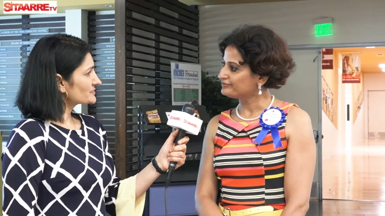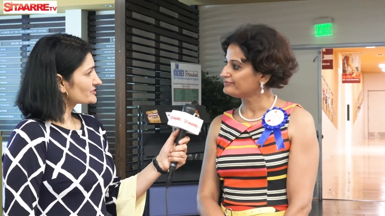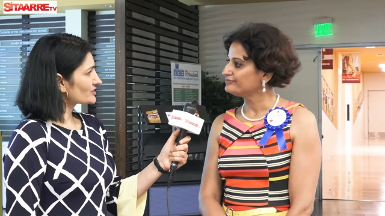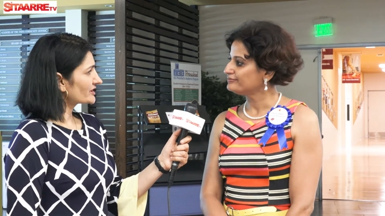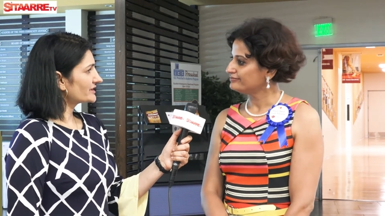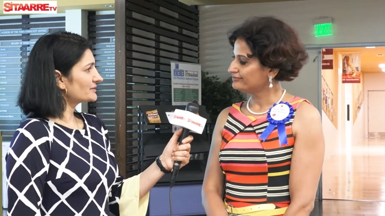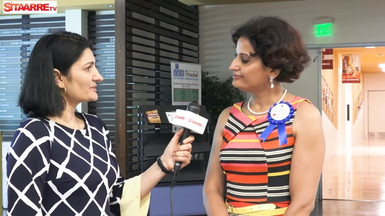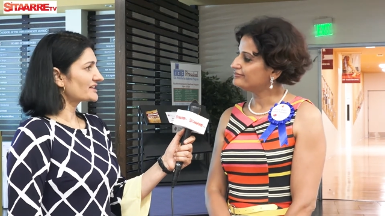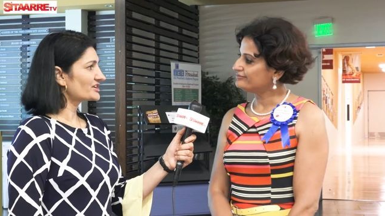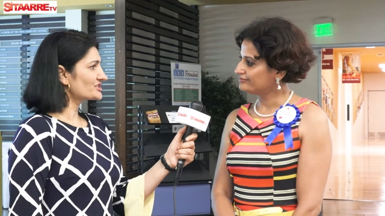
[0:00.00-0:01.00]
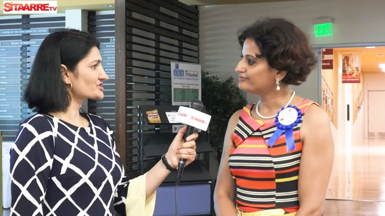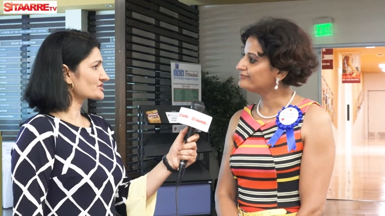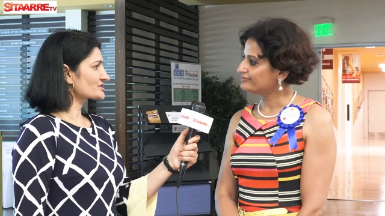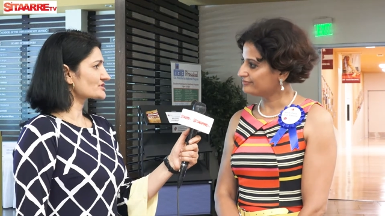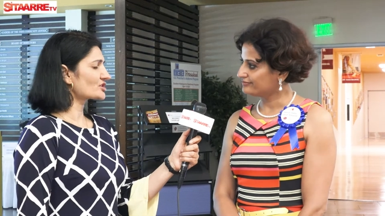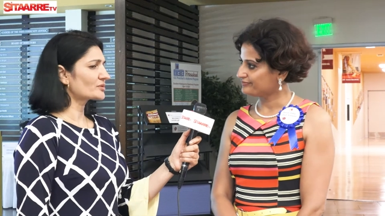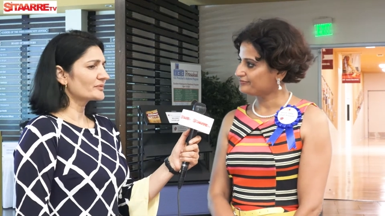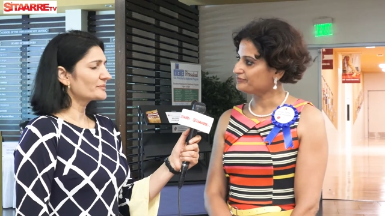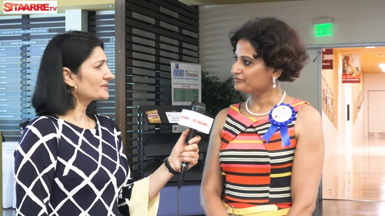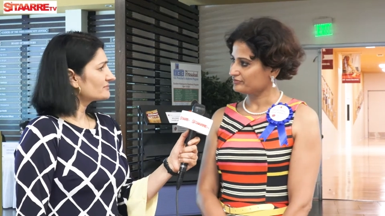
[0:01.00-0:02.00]
Speaker 1: tips or any medications or
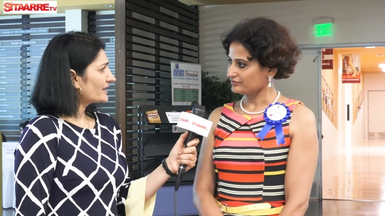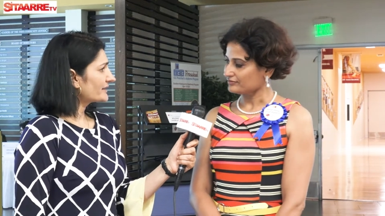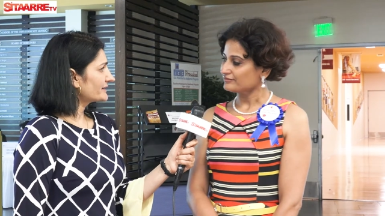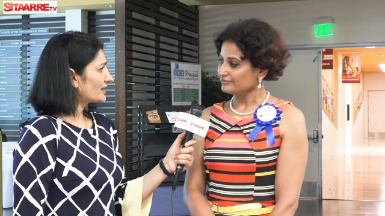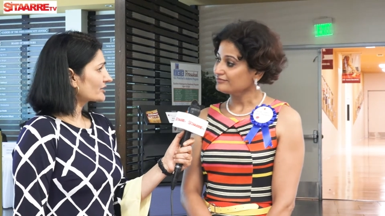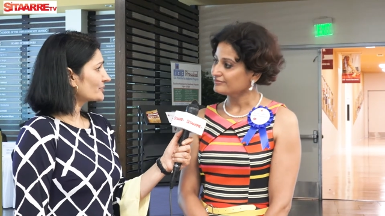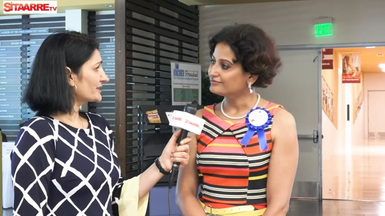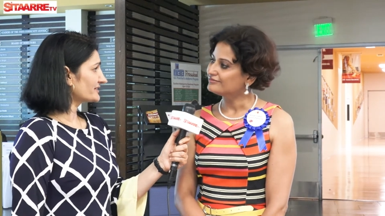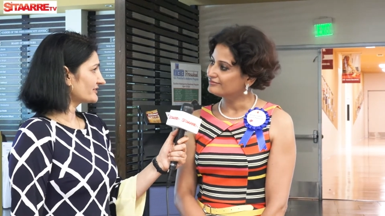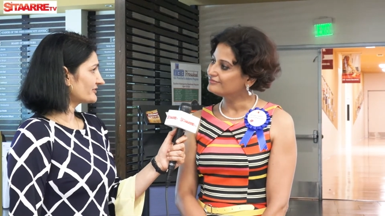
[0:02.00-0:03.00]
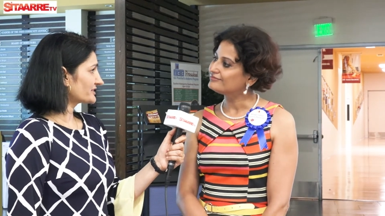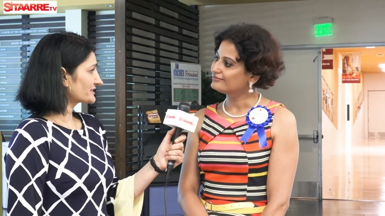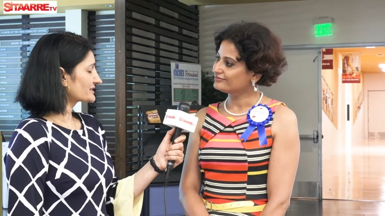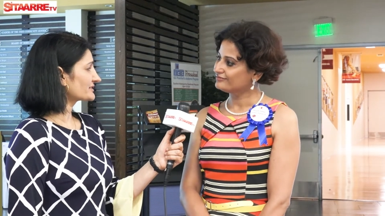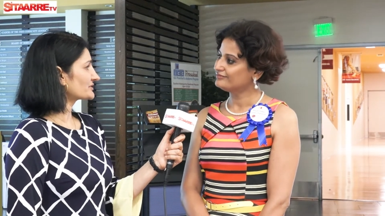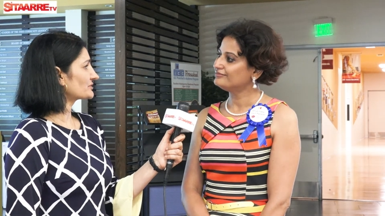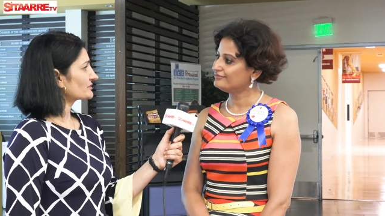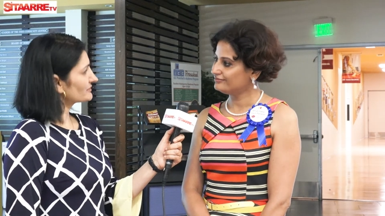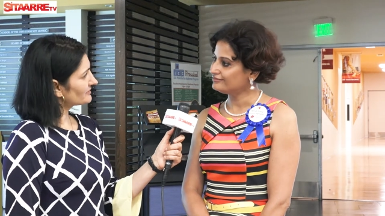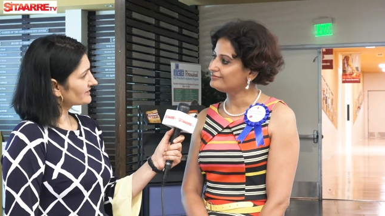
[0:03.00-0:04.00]
maybe any aromatic, you know,
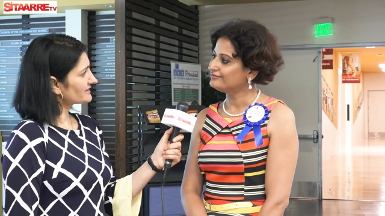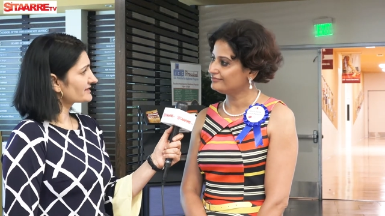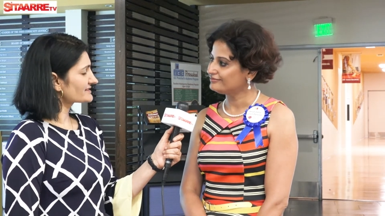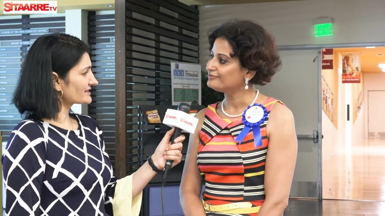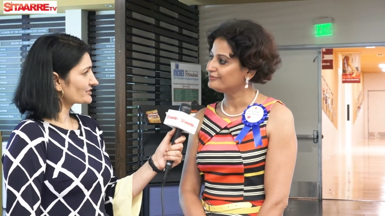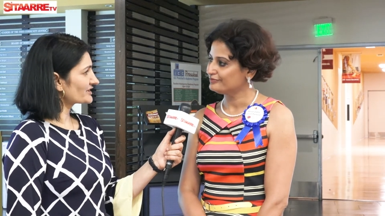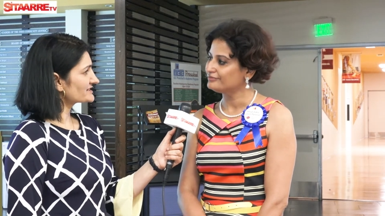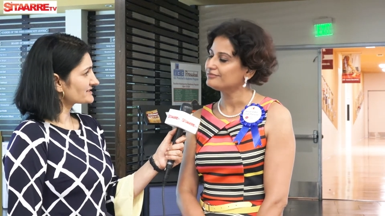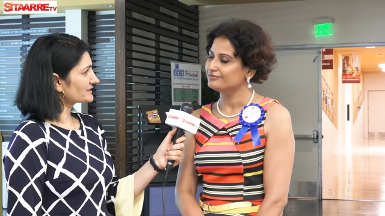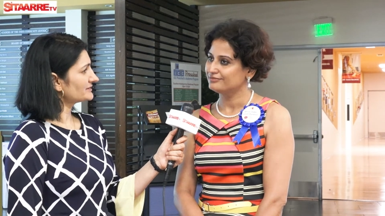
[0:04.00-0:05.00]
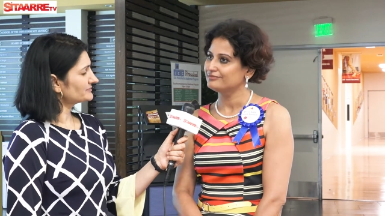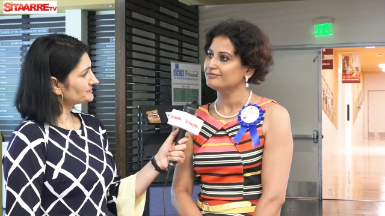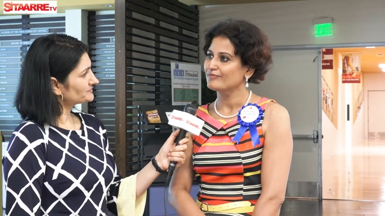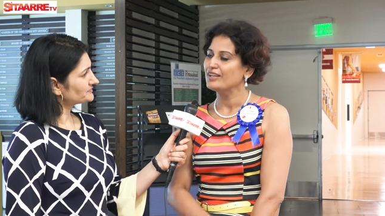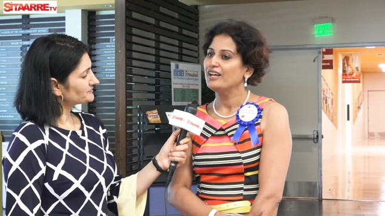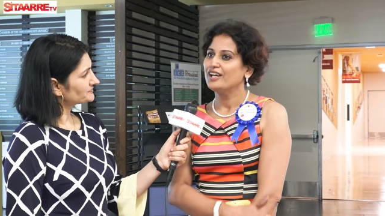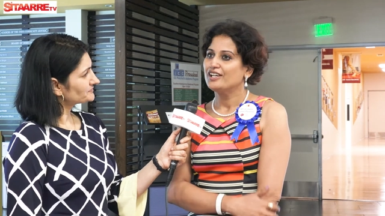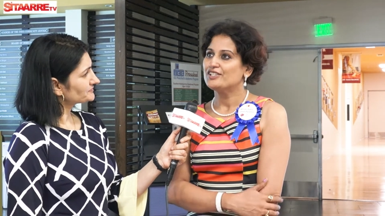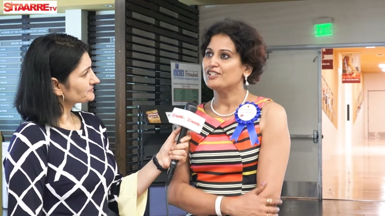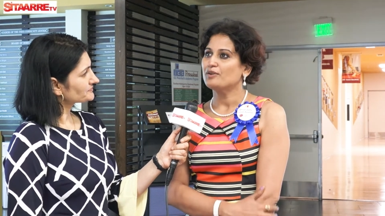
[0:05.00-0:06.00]
things that you can tell.
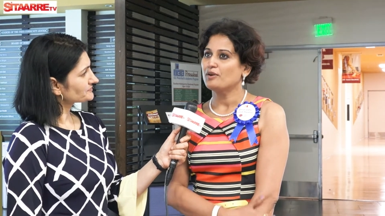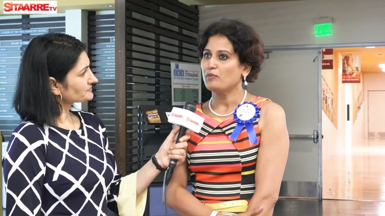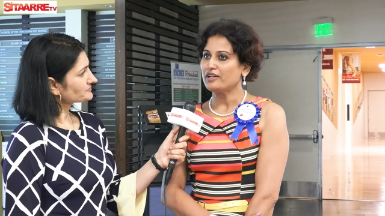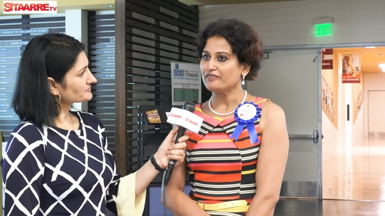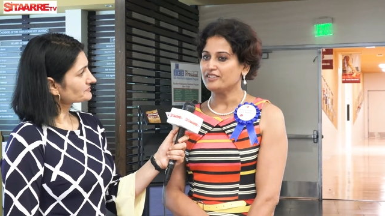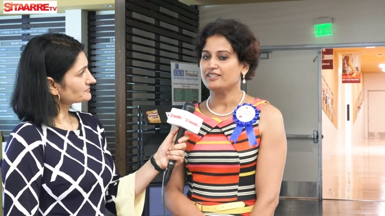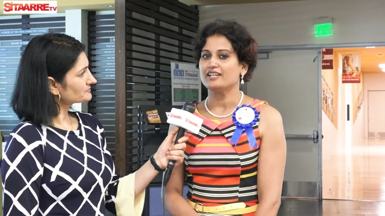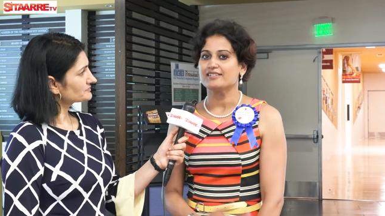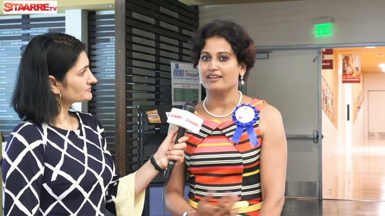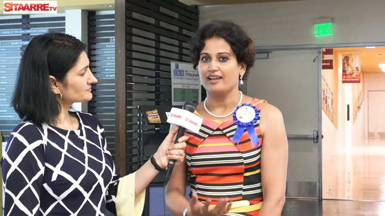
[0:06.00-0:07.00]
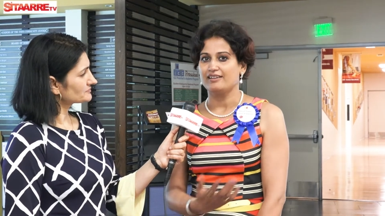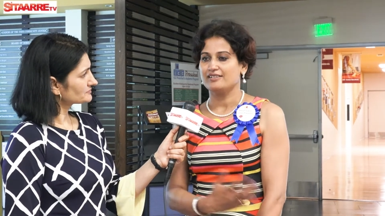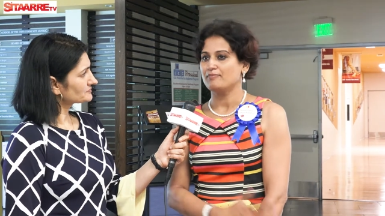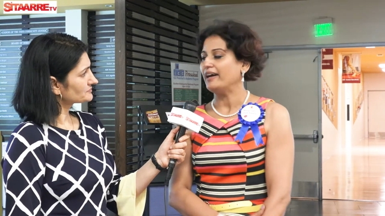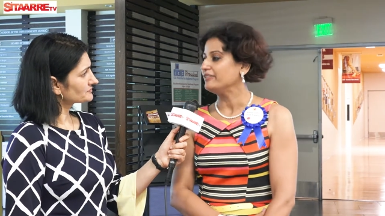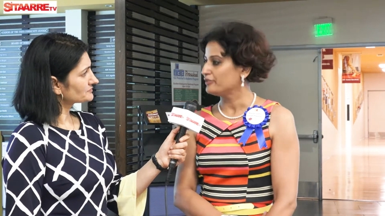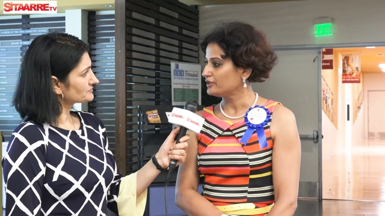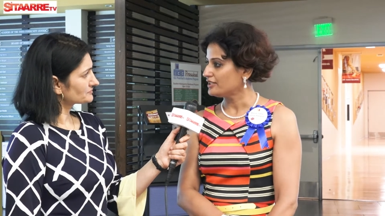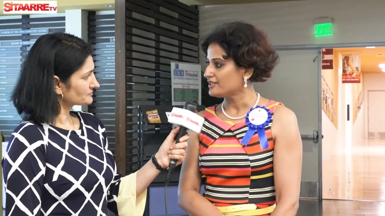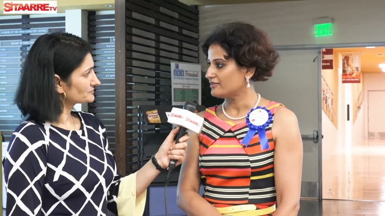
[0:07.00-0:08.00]
Speaker 2: So uh, one of the things again is
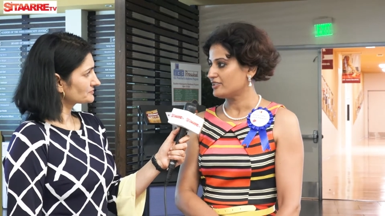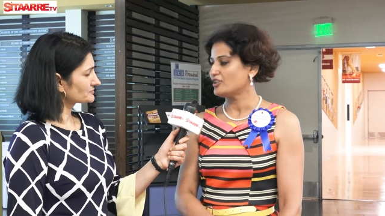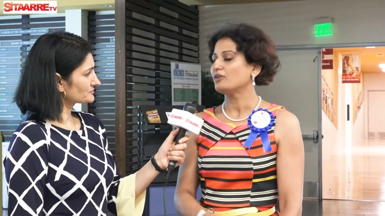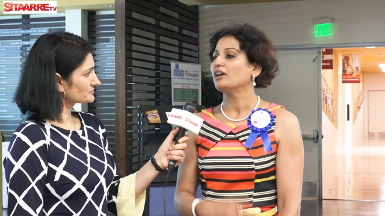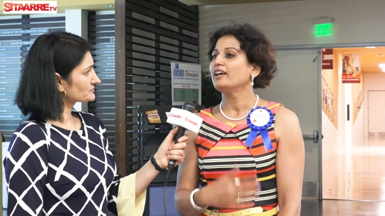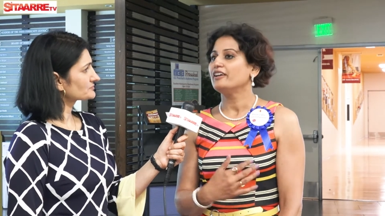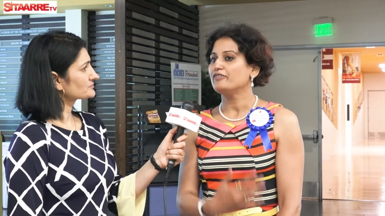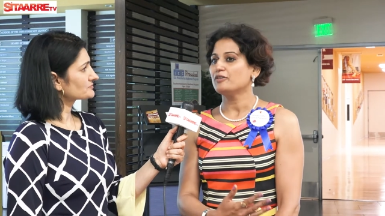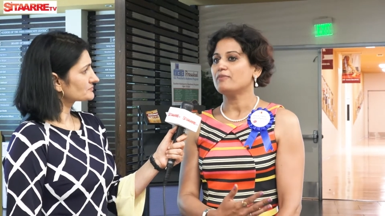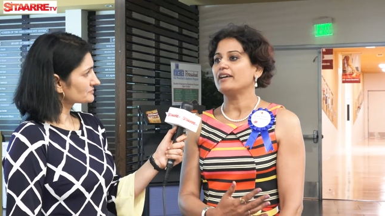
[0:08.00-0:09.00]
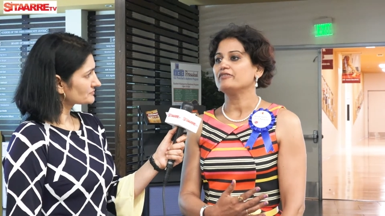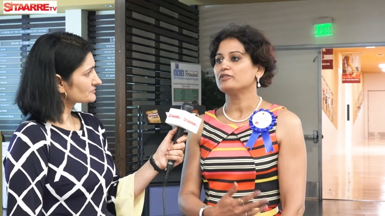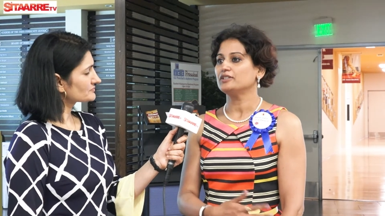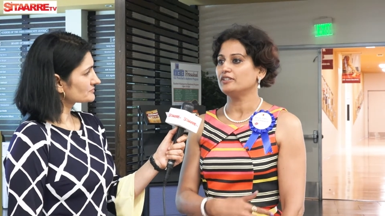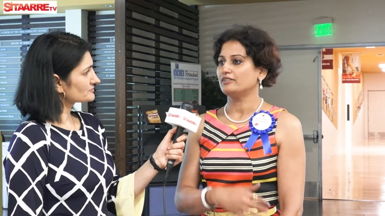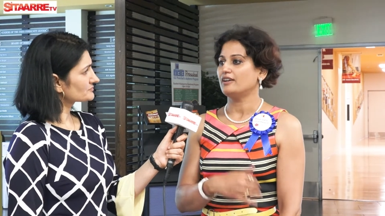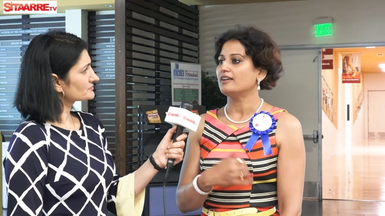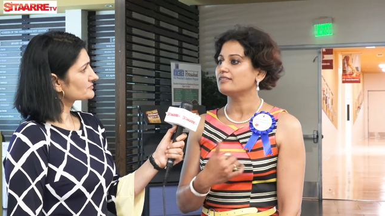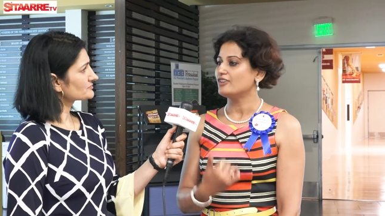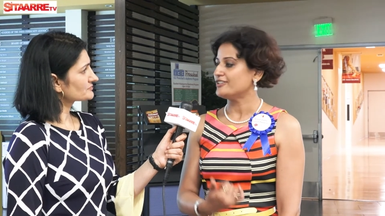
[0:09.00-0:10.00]
mindfulness. So if you're mindful, you're not
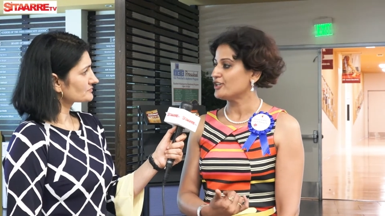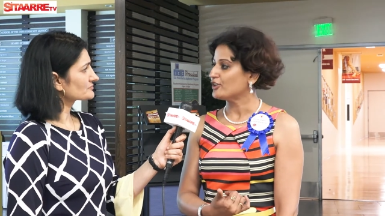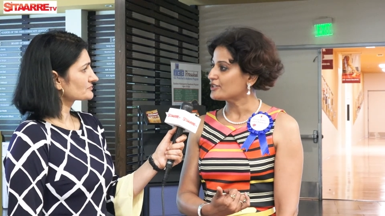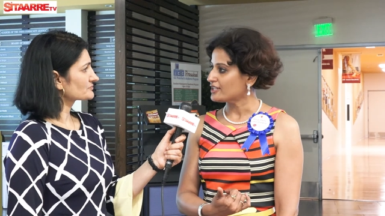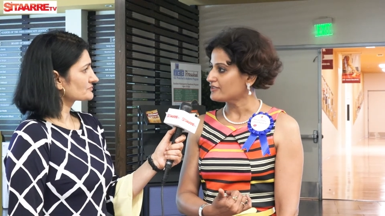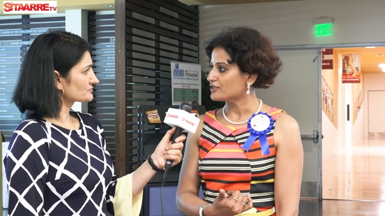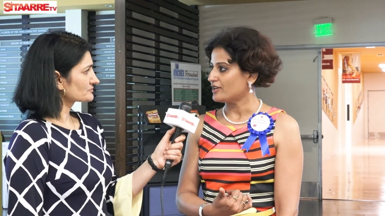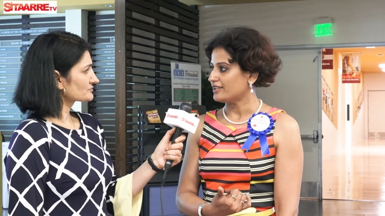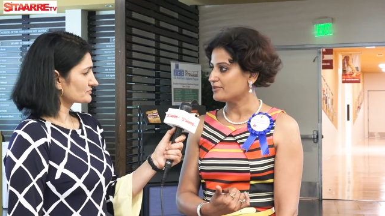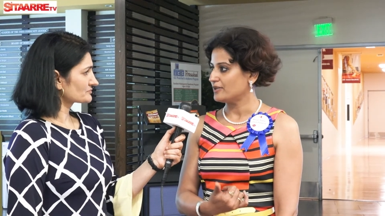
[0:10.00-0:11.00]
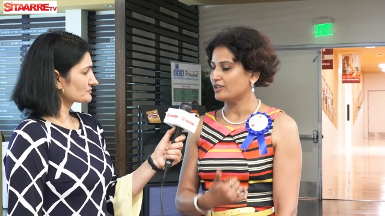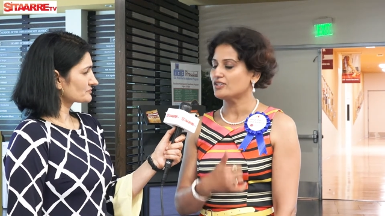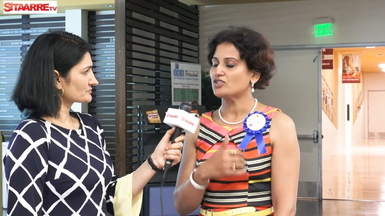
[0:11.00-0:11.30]
causing yourself stress because